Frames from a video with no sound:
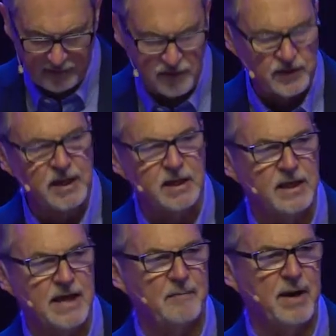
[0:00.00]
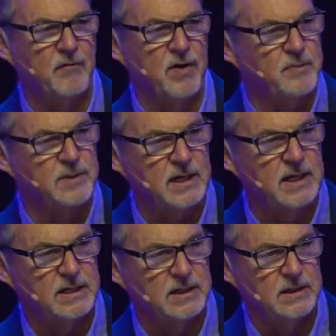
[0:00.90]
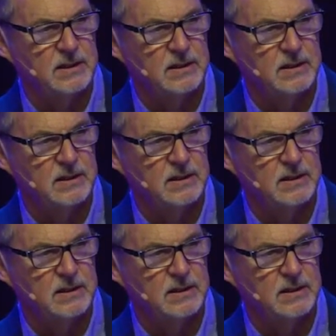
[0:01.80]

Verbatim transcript: everything that that man represented.